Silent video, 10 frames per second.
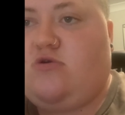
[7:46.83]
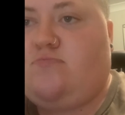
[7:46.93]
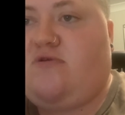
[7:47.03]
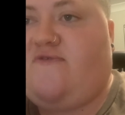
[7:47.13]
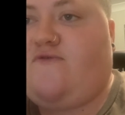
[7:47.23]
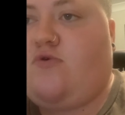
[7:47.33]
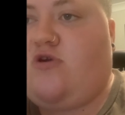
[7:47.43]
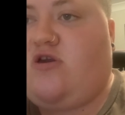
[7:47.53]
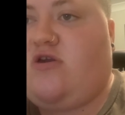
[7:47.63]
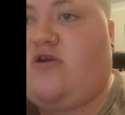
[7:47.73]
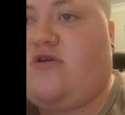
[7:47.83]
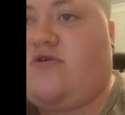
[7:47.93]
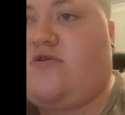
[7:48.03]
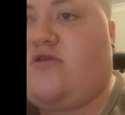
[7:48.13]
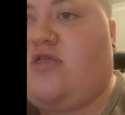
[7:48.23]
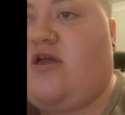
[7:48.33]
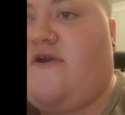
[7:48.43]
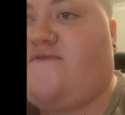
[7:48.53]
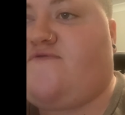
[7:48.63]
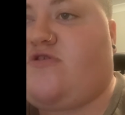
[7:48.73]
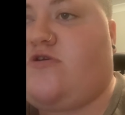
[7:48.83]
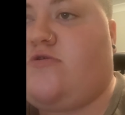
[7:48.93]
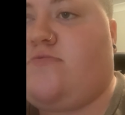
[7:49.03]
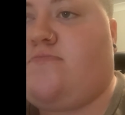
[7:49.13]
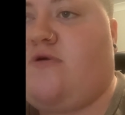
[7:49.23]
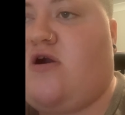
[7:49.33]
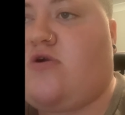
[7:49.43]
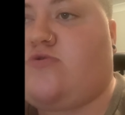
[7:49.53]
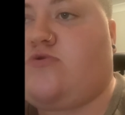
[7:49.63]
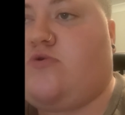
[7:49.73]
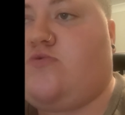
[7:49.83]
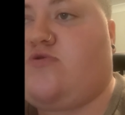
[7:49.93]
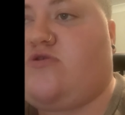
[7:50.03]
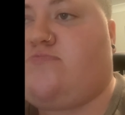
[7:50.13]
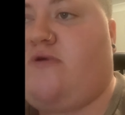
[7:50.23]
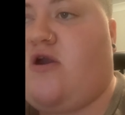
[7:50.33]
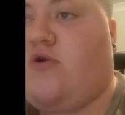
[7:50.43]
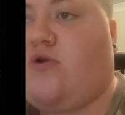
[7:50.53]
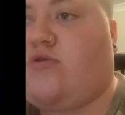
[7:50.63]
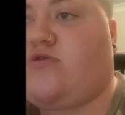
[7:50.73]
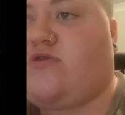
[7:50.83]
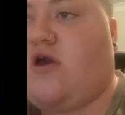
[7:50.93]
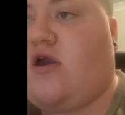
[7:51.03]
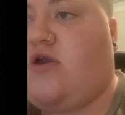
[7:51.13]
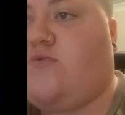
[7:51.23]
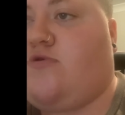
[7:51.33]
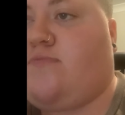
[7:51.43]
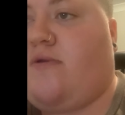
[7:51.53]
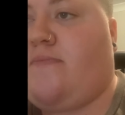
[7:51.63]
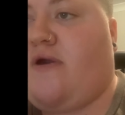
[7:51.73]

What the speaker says: Before he left, Mark told his parents that he would be